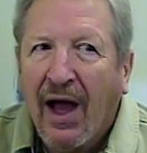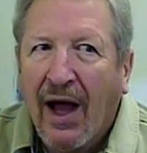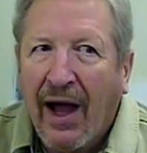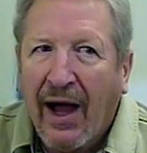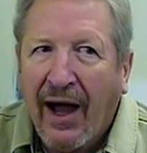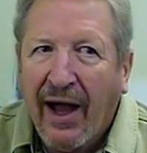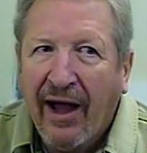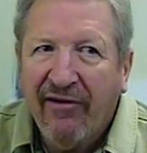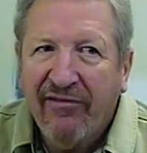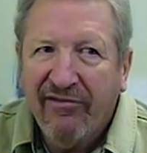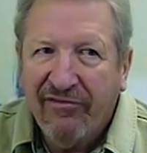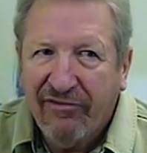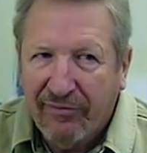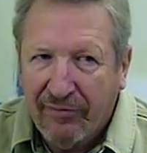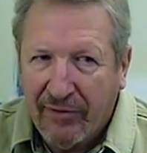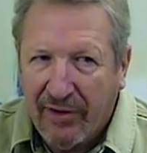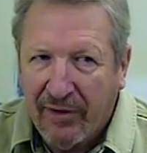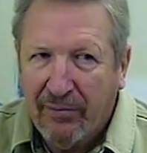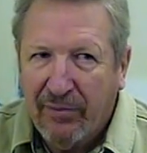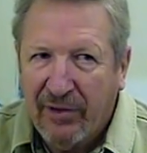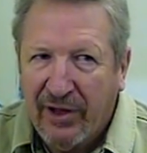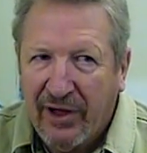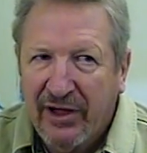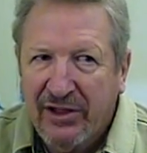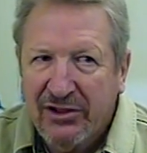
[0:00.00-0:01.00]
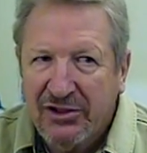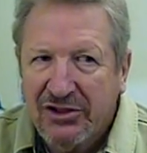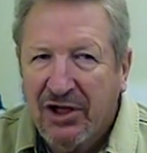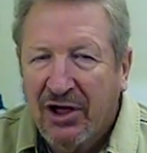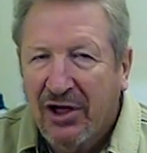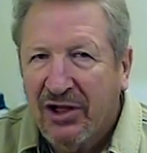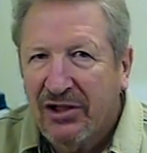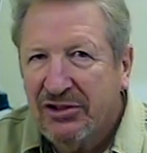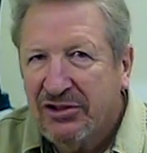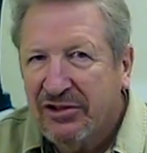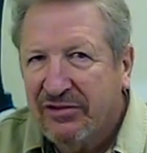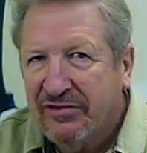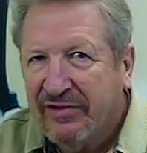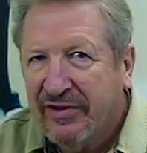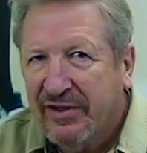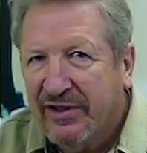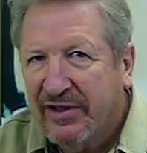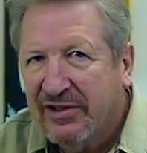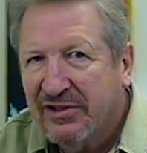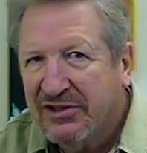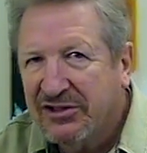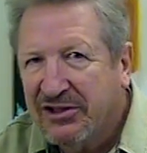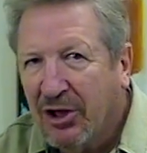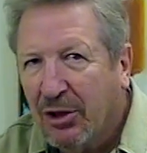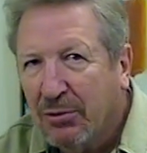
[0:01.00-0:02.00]
I've been in charge of
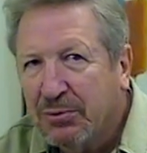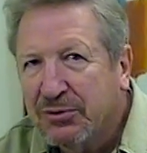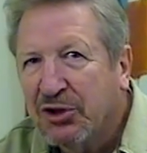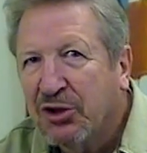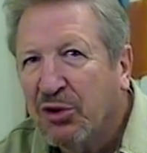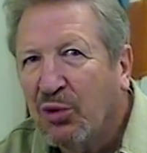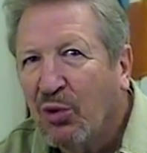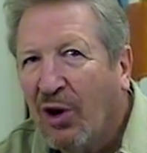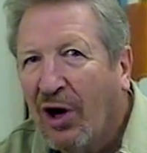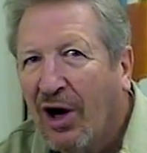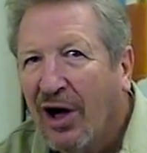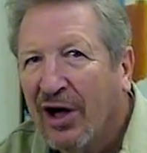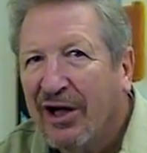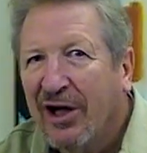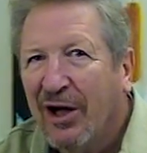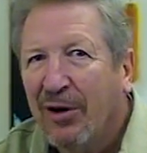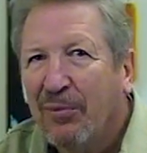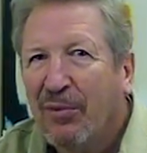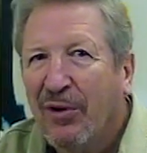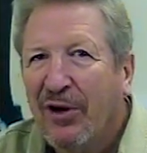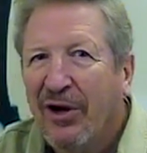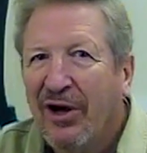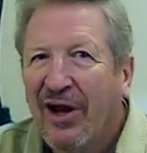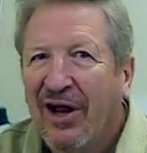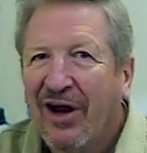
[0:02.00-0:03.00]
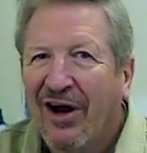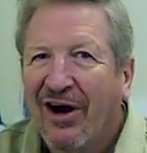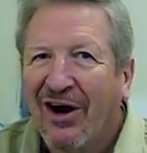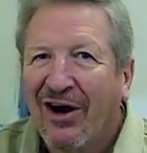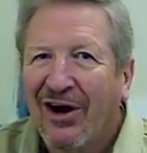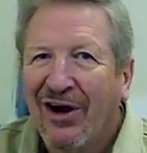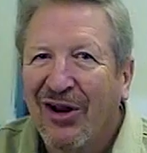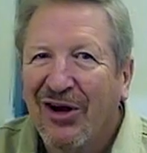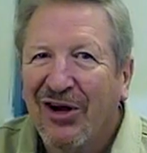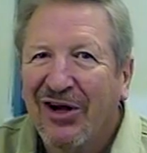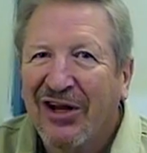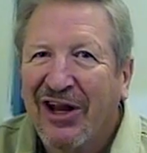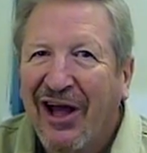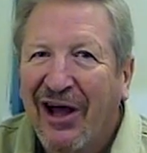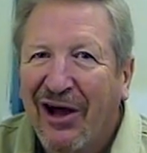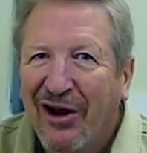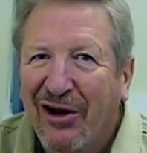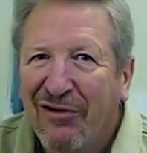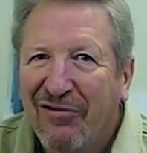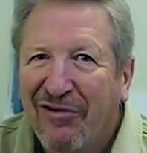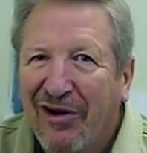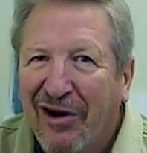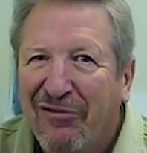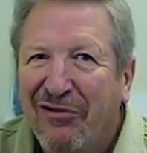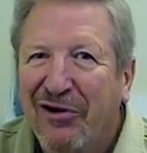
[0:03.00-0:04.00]
a sculpture walk up in our little
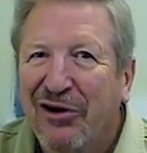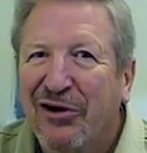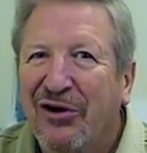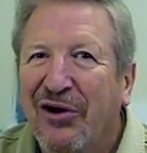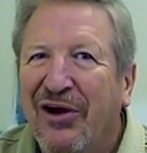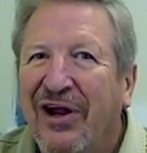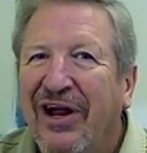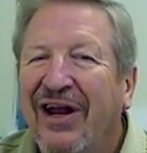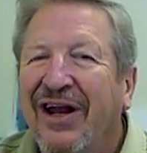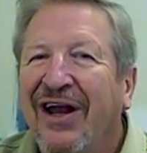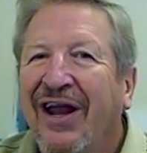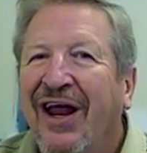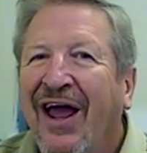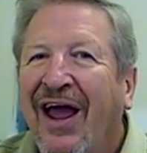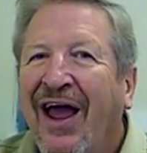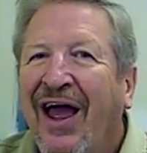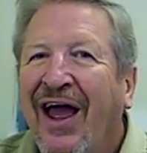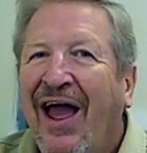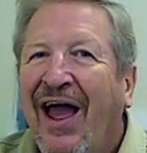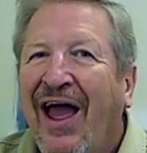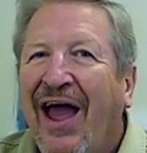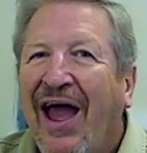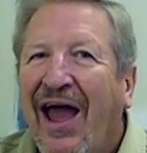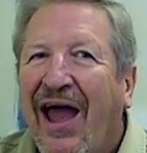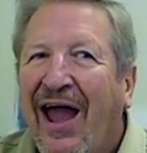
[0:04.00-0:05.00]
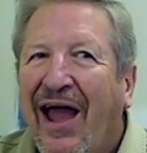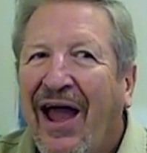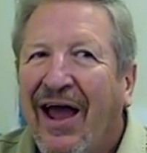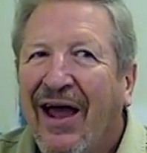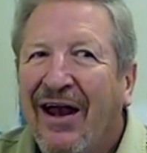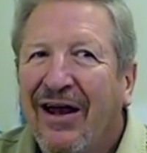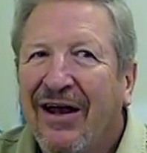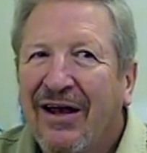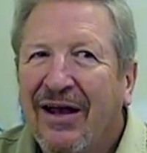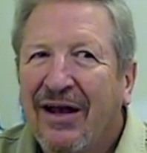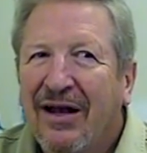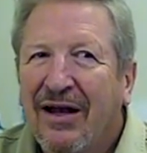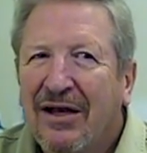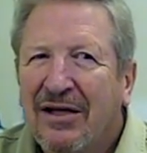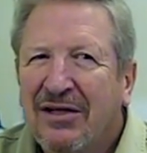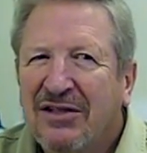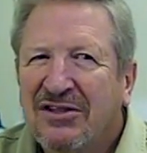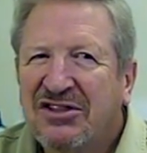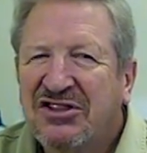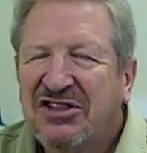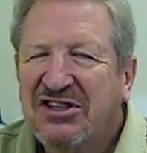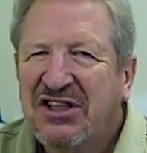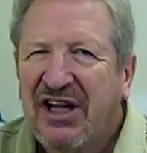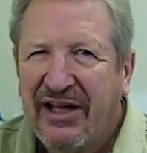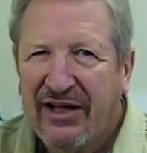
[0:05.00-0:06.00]
town of Evergreen and
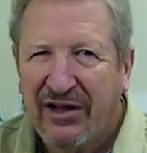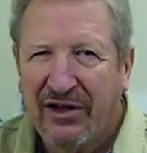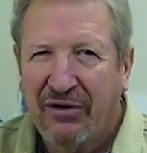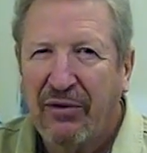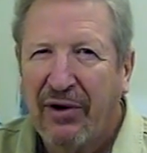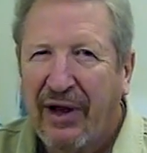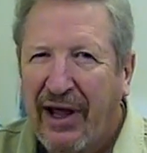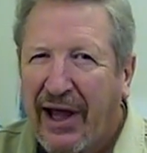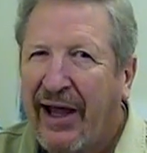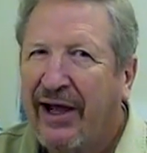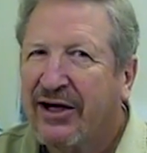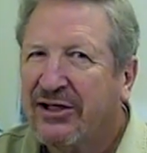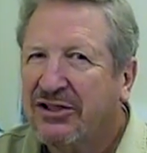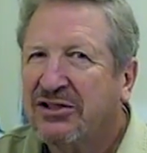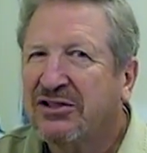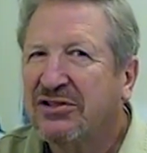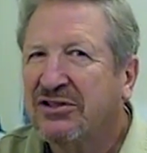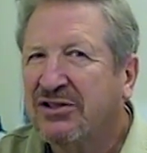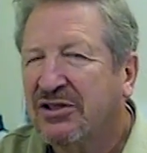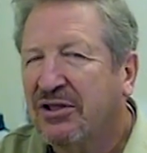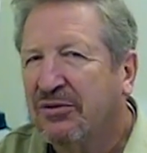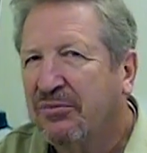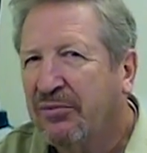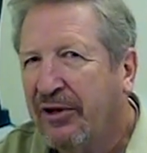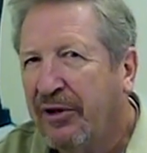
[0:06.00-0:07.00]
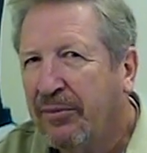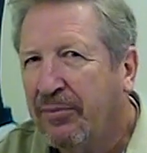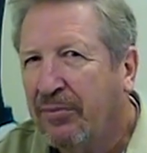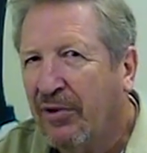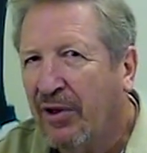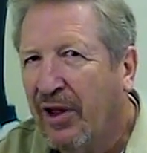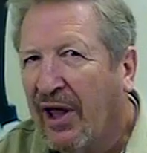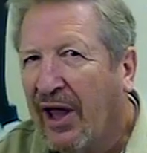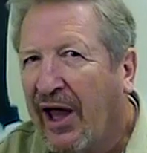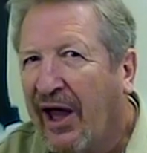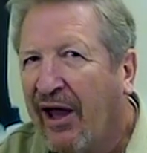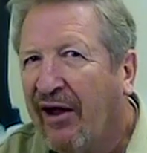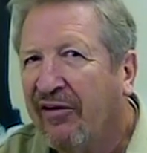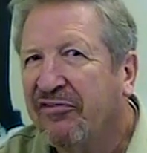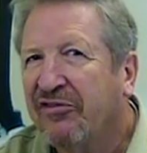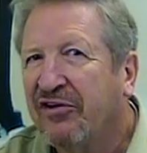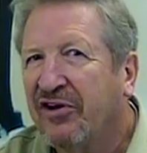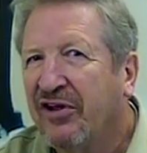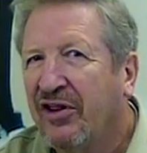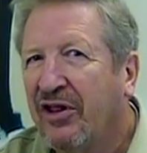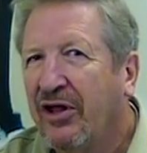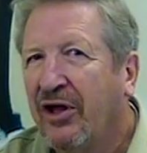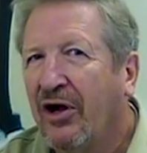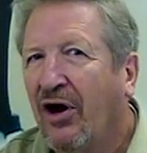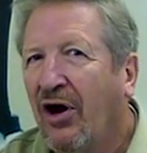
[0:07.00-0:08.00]
seen the reactions that people have
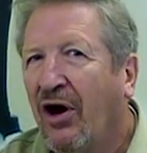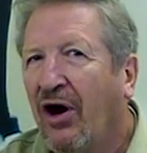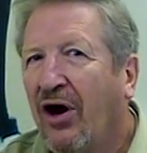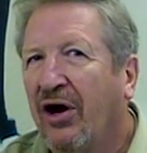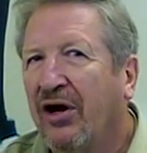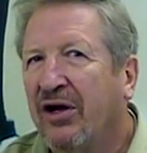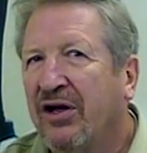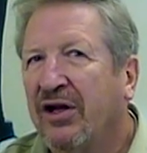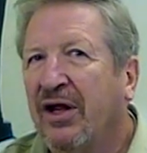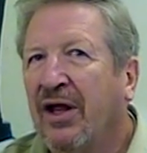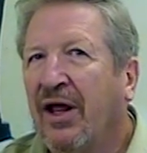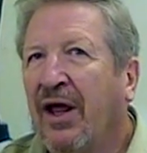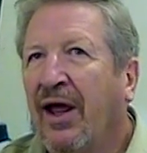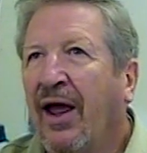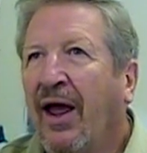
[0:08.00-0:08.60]
to the art.